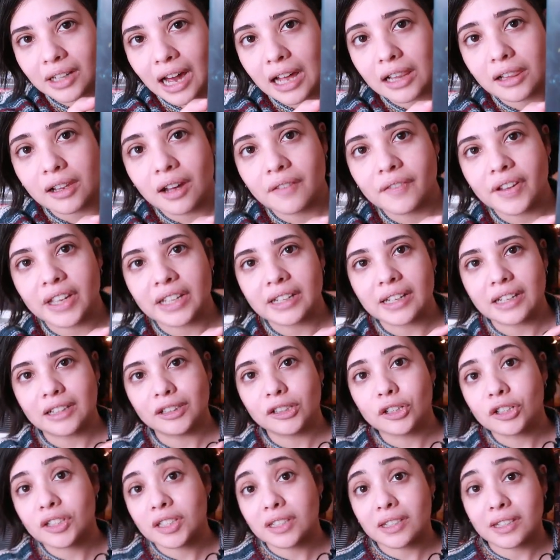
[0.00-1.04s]
I love it. It
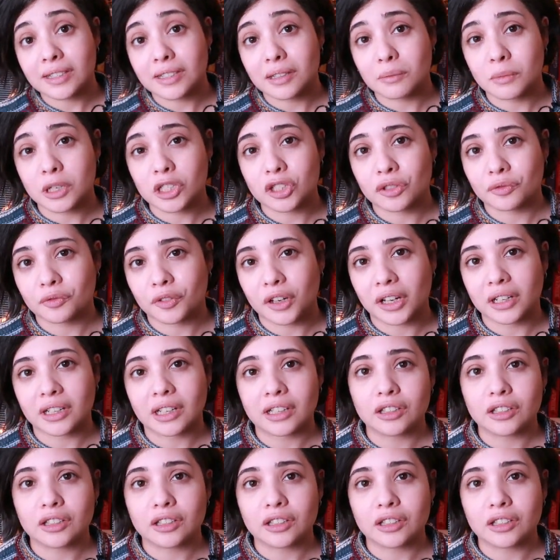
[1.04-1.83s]
looks like so much fun.